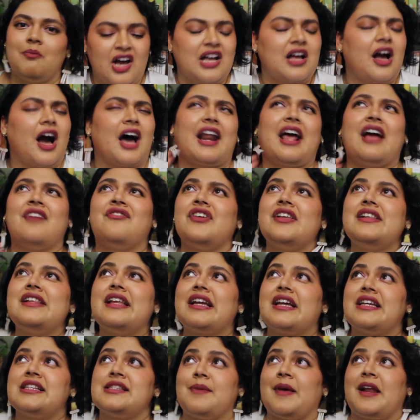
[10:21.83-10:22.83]
God, I feel
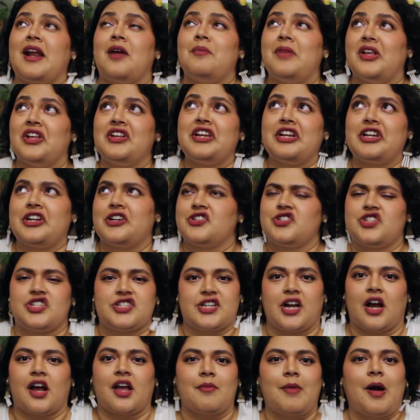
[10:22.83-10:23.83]
like I spent a million years just
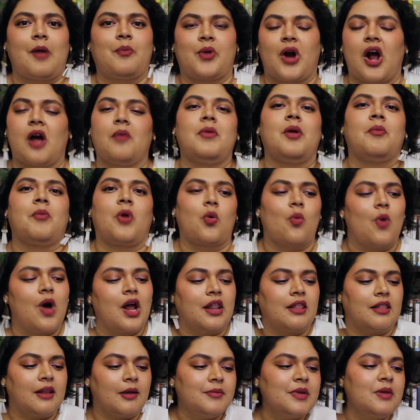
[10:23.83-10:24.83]
talking about prompt number
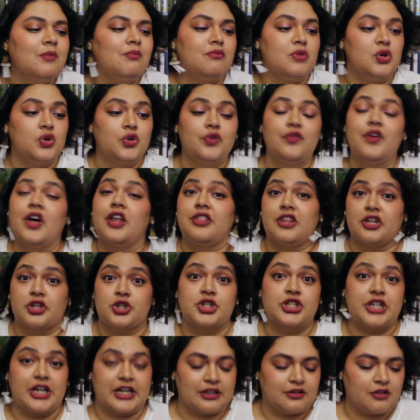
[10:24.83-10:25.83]
1. Let me move this
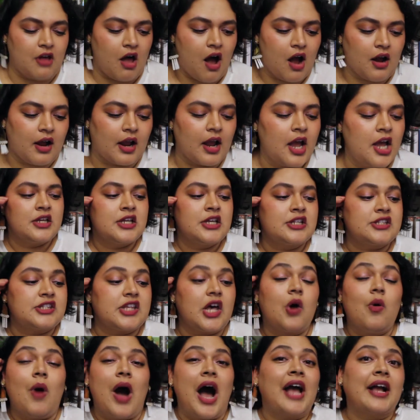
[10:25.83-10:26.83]
shit along.
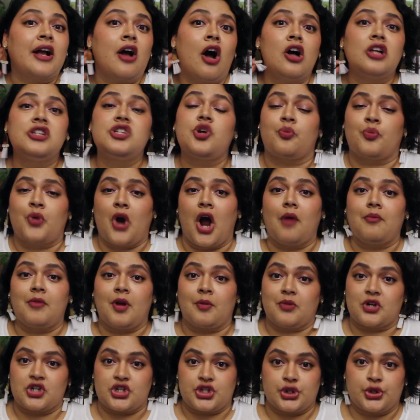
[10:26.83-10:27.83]
So I called prompt
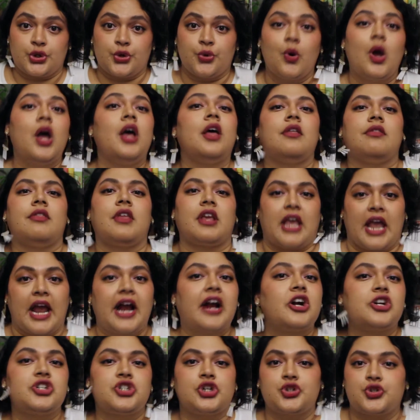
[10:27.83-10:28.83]
number 2 the
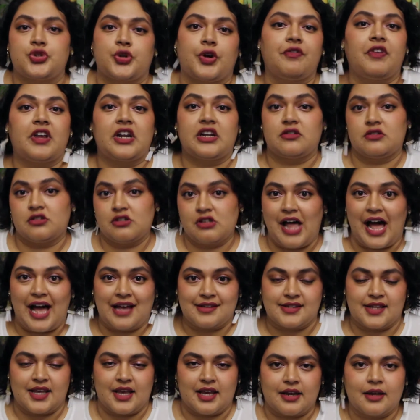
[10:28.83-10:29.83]
character-driven
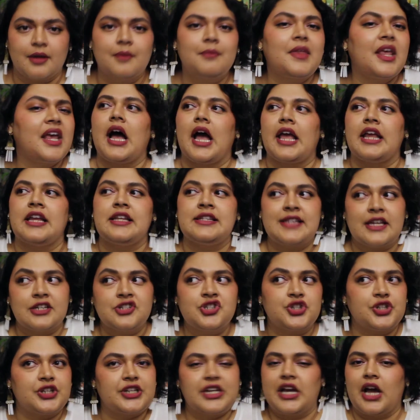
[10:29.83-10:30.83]
classic.
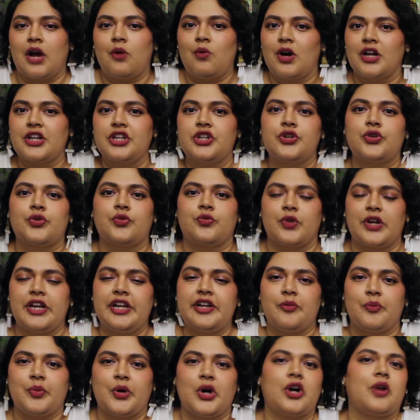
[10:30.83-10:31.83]
Essentially, I want you to read
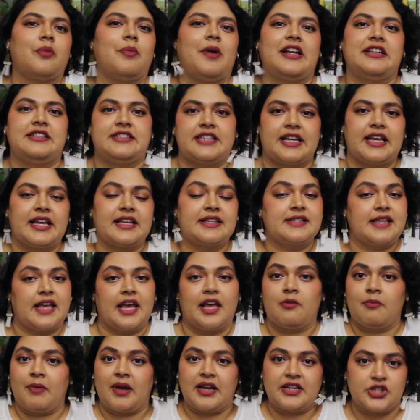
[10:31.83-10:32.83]
a book by Dickens
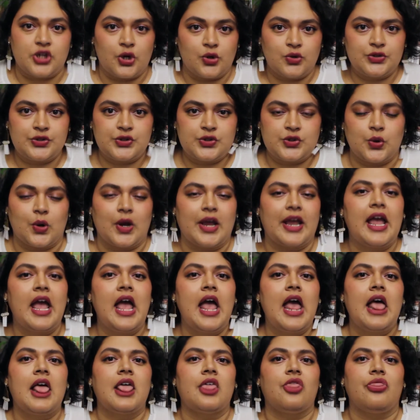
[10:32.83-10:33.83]
and by Tolstoy
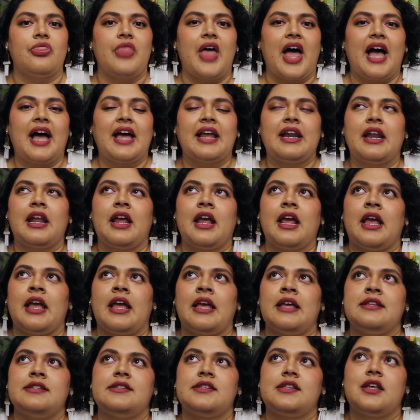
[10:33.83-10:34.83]
that
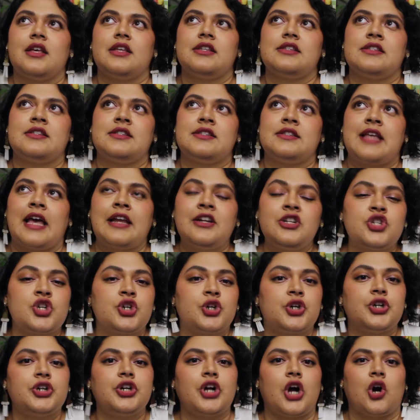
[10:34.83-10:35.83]
is
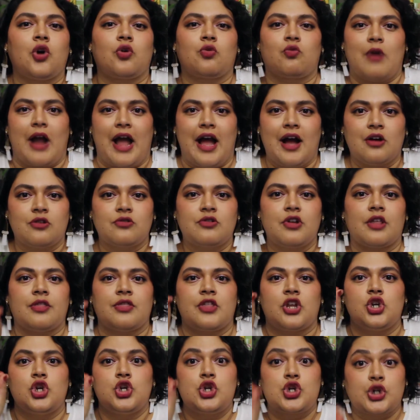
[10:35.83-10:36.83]
centered around
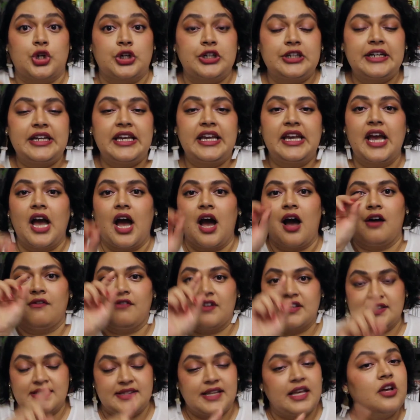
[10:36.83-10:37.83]
the journey of
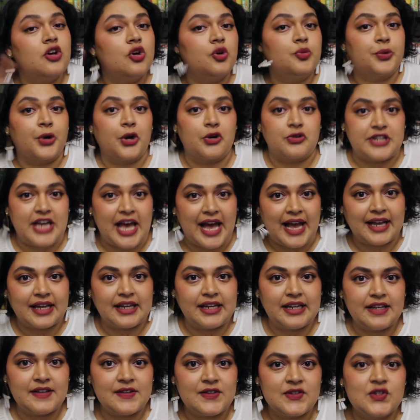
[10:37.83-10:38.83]
a single
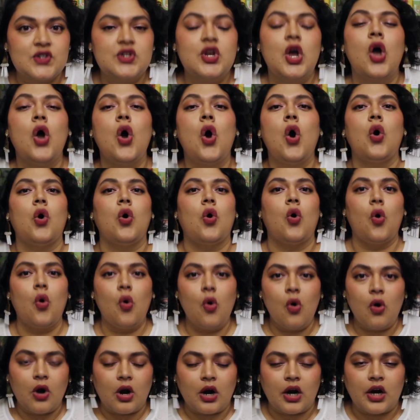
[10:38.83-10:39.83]
protagonist,
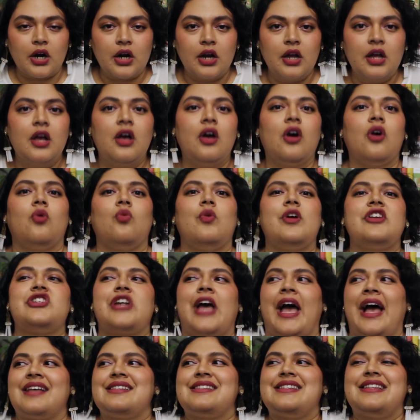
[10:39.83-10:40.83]
or which
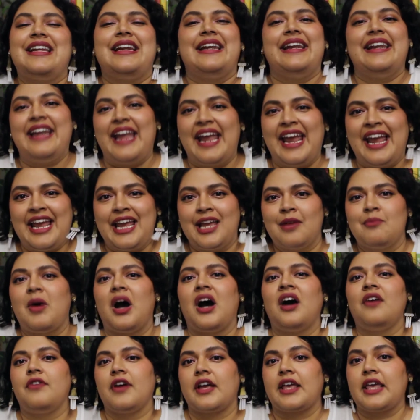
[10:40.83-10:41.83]
has the name
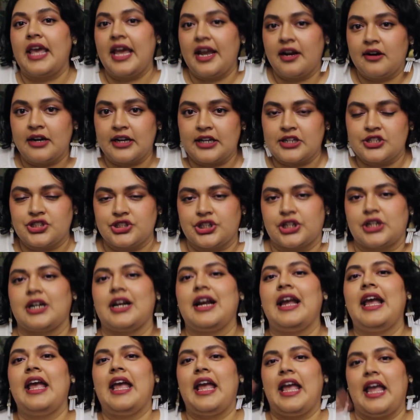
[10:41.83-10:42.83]
of a
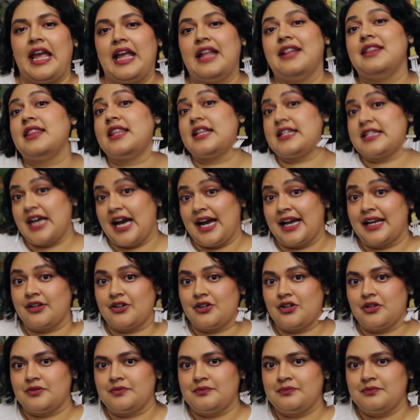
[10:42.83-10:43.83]
character in the
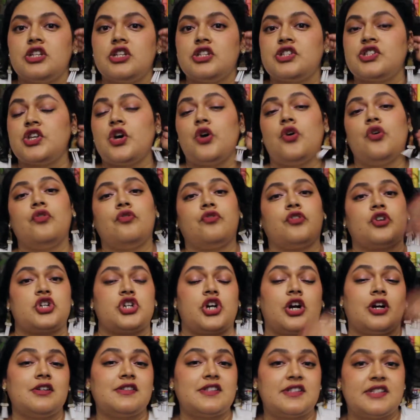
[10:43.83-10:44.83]
title. So for
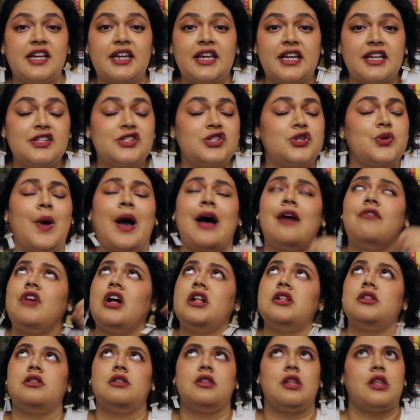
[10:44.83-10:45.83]
Charles Dickens, you have
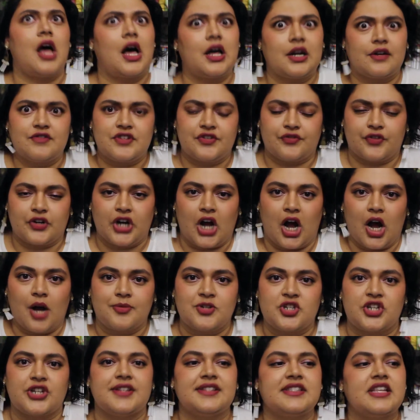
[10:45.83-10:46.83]
a lot of different
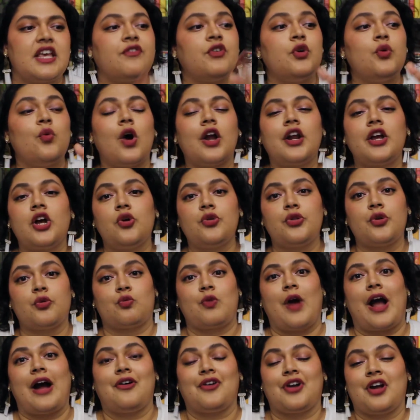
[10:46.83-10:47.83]
options. If you want to go the
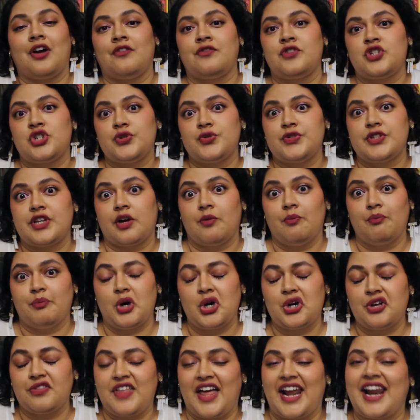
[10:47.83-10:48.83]
route of choosing a
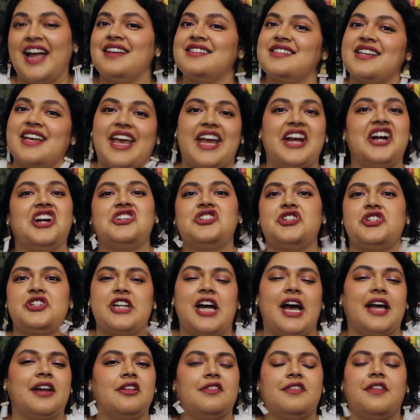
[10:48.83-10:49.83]
book that has a character
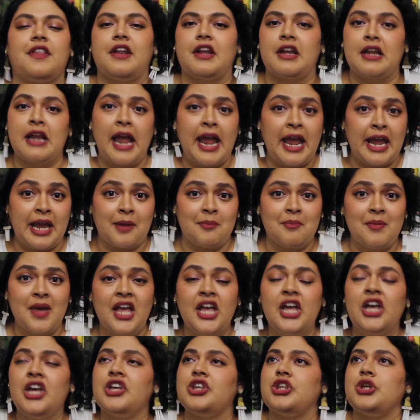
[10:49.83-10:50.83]
title in the name,
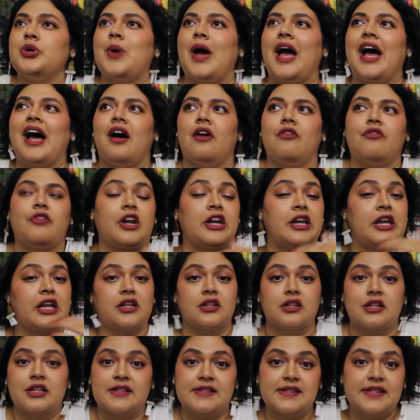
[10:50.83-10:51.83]
you have
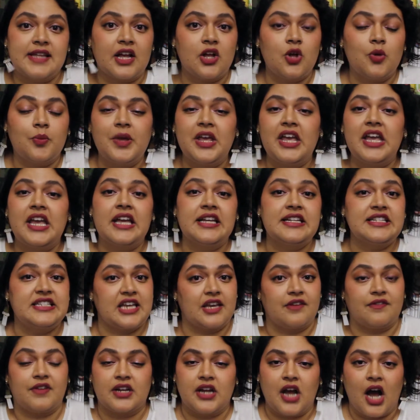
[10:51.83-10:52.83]
Nicholas Nickleby,
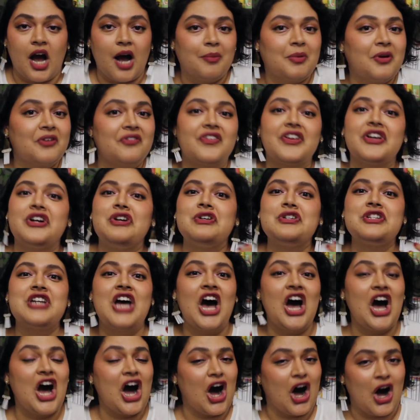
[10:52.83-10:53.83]
David Copperfield,
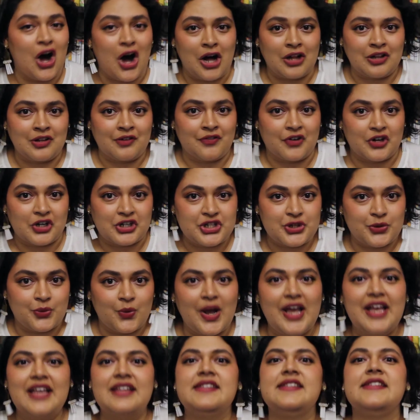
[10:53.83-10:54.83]
Oliver
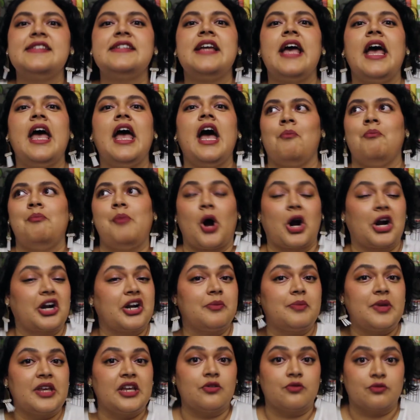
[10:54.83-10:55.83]
Twist,
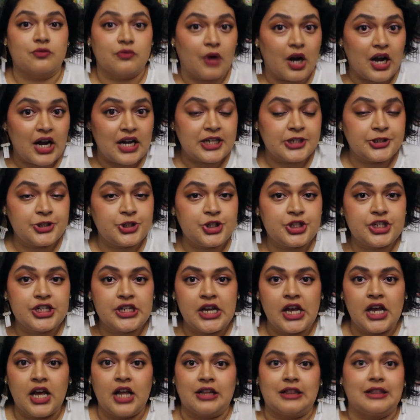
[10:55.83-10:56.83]
Barnaby Rudge,
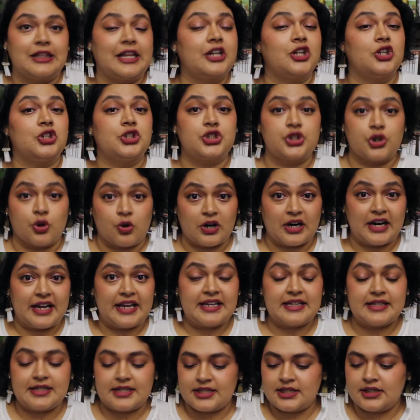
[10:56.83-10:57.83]
Little
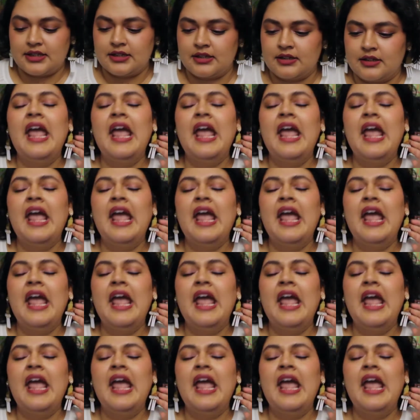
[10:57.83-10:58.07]
Dorrit.